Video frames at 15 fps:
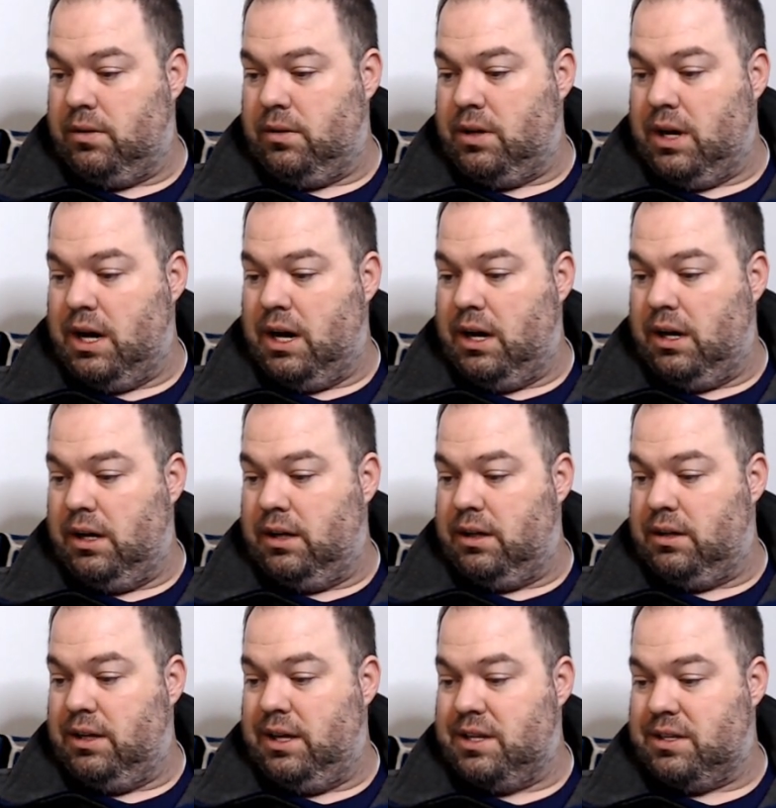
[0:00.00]

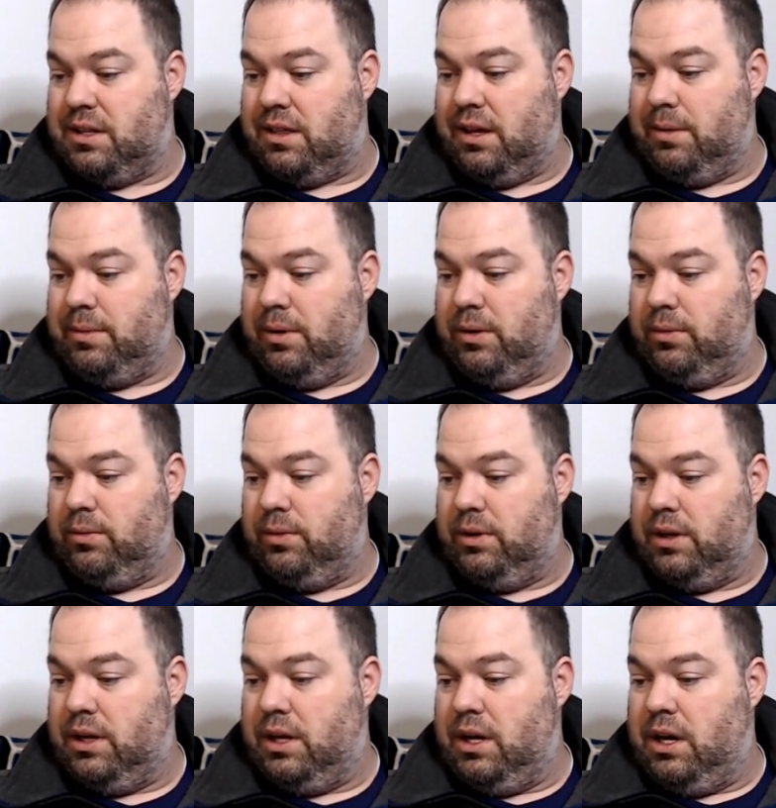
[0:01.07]
He has a thing about,
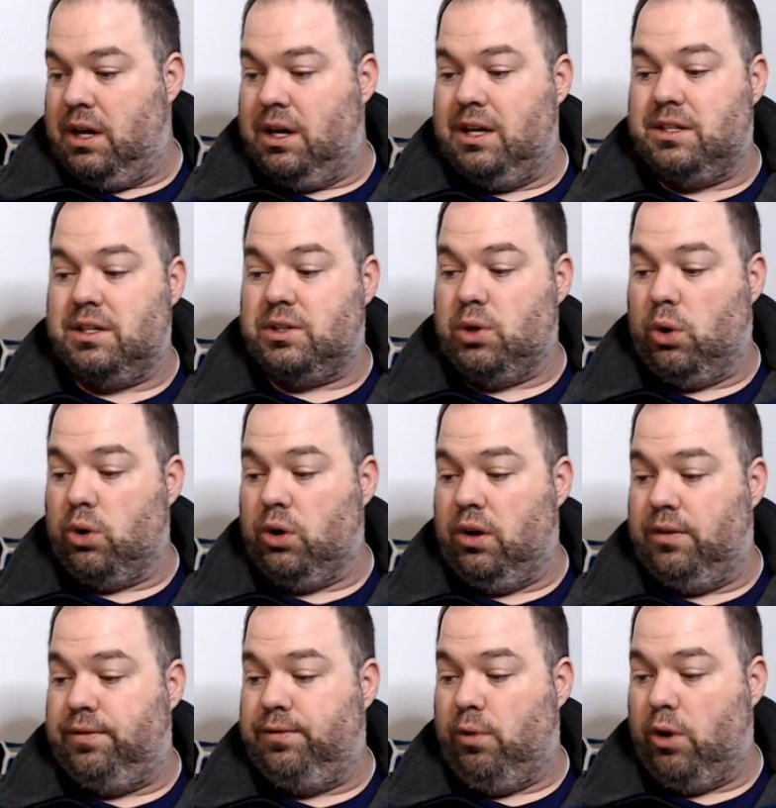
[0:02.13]
it's a total
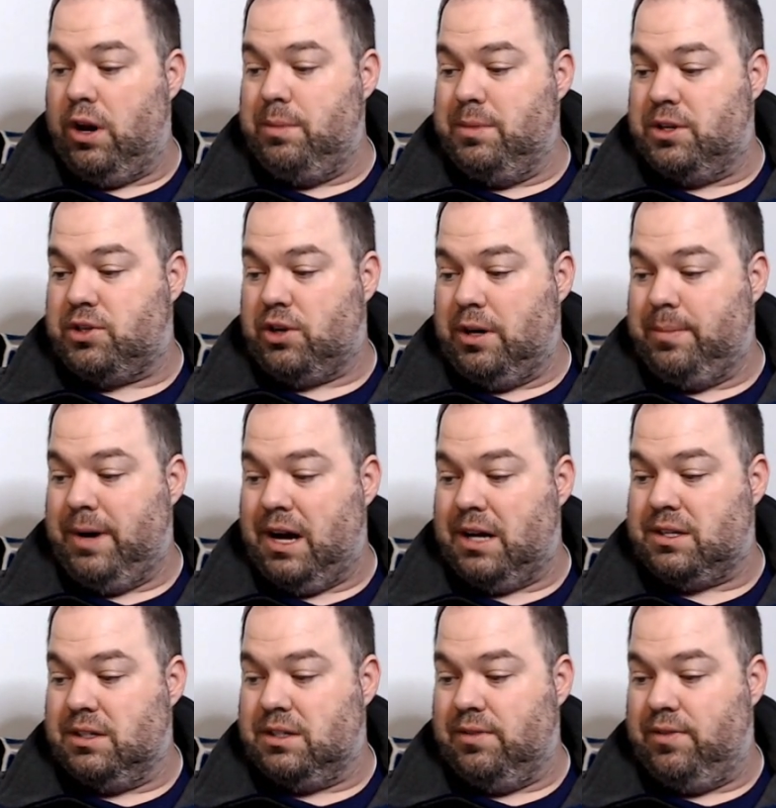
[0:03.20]
of 40 mystery
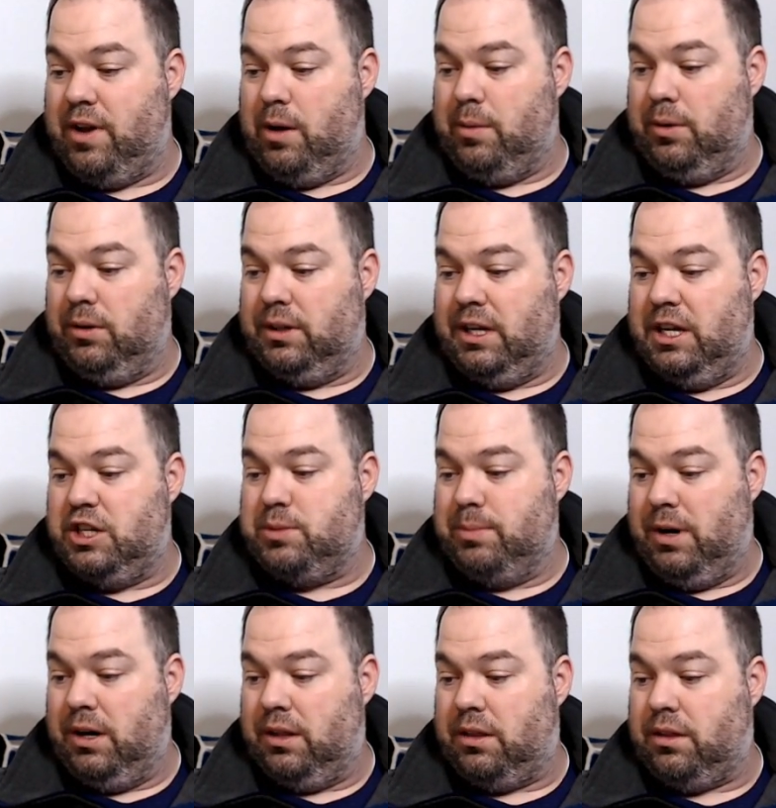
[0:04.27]
boxes available each
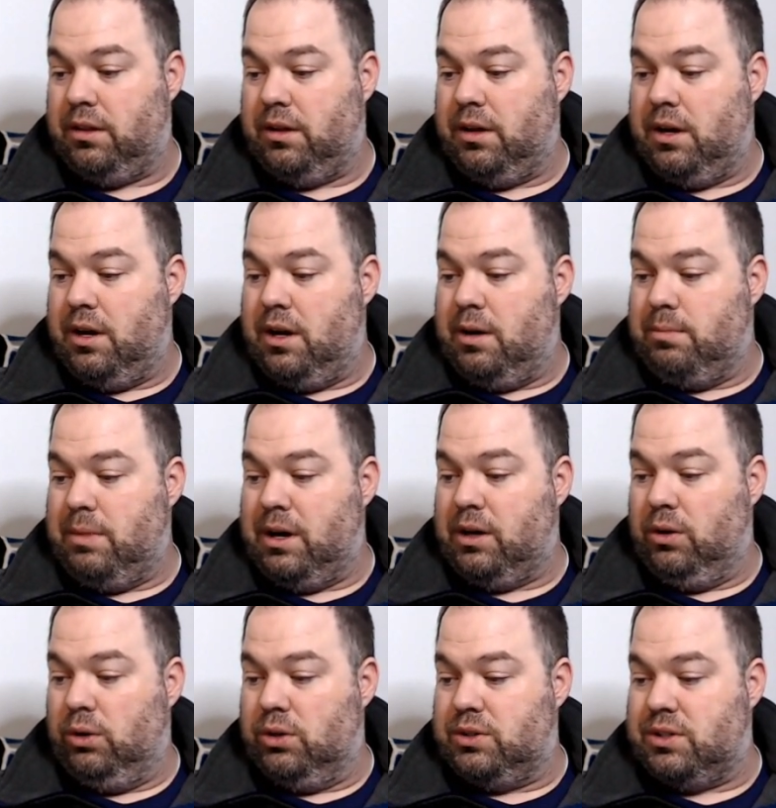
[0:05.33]
month. My
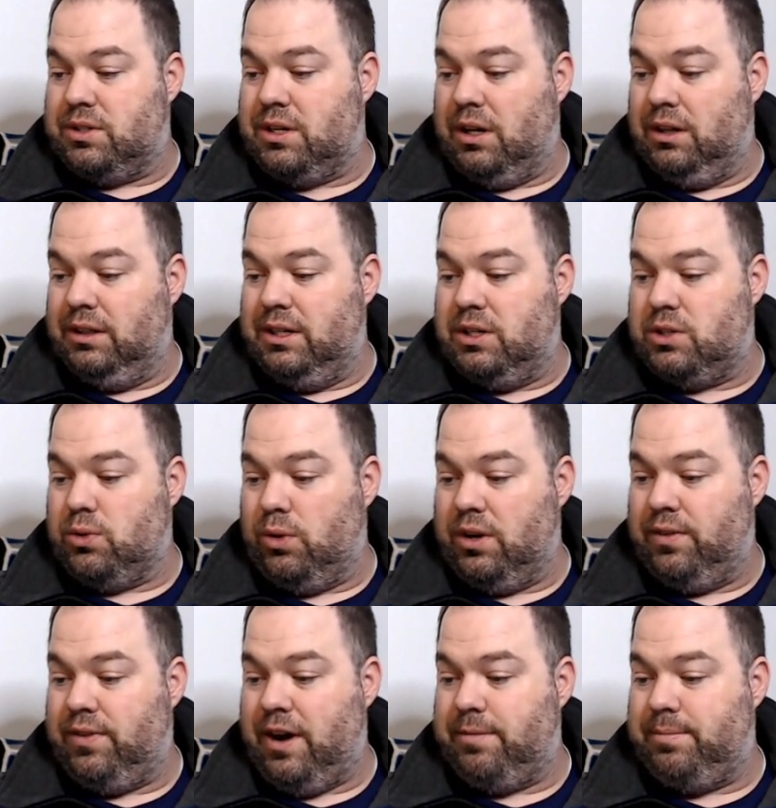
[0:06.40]
goal is to sell at least
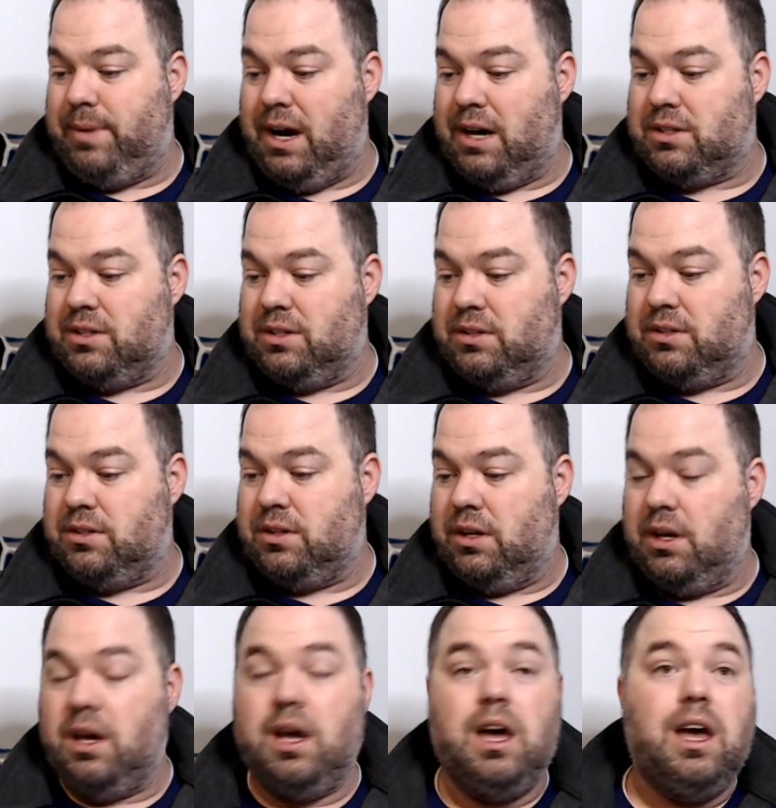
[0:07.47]
25 boxes.
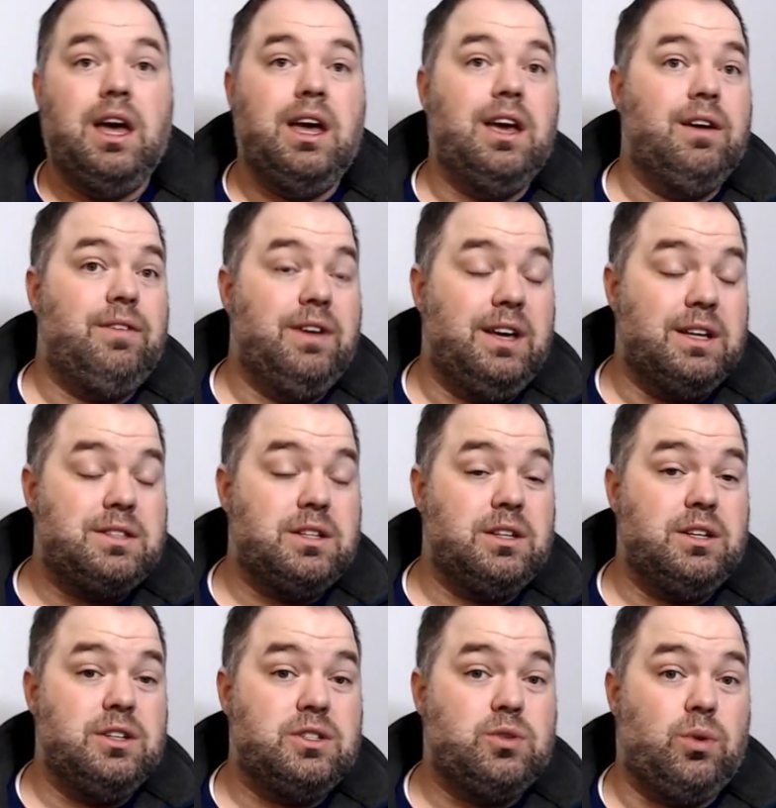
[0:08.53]
If he gets to
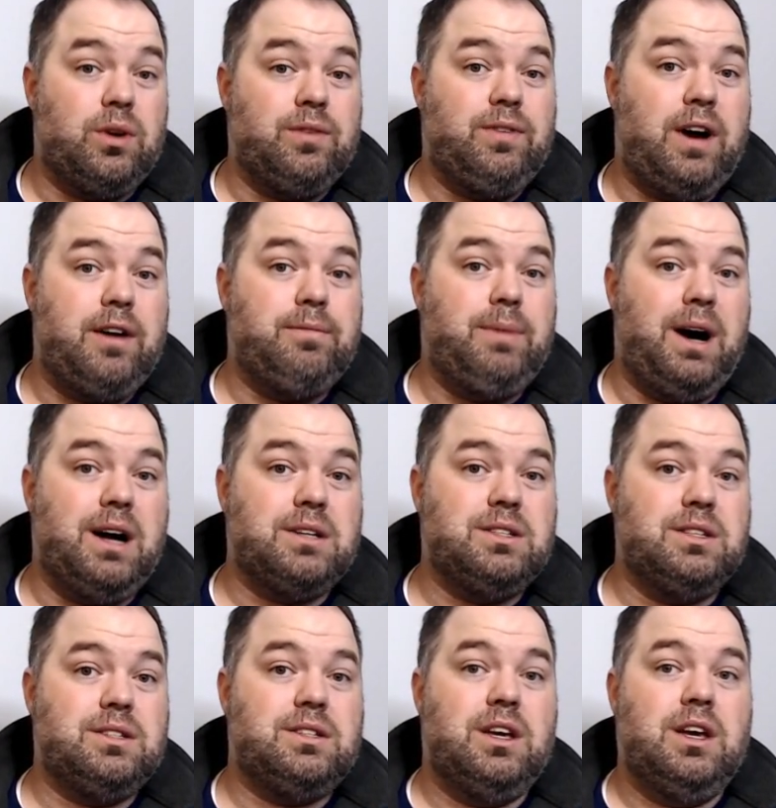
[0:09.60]
his 25
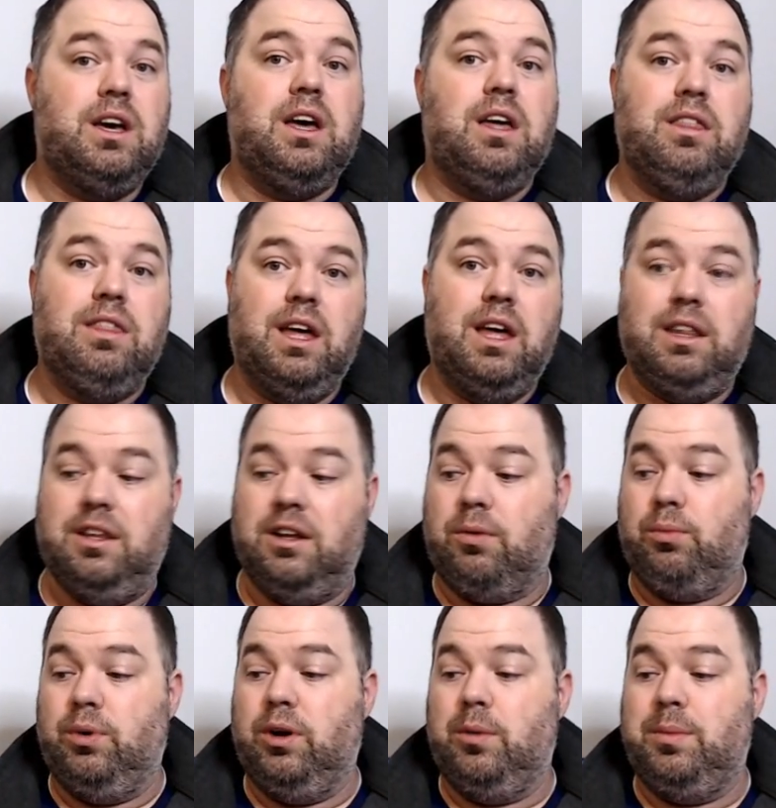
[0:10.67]
boxes, then there
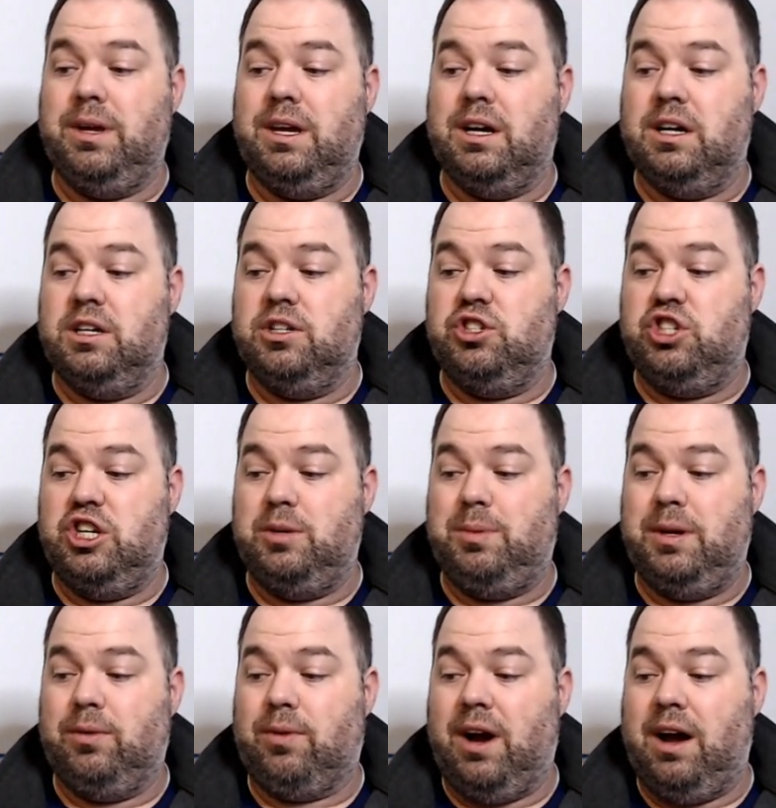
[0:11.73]
will be a
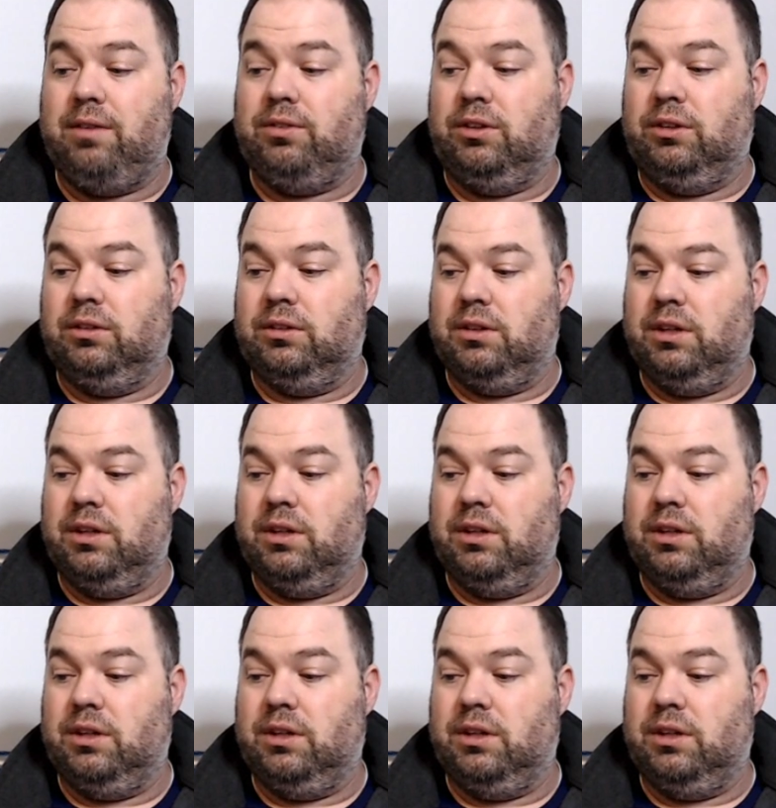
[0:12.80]
GP raffle.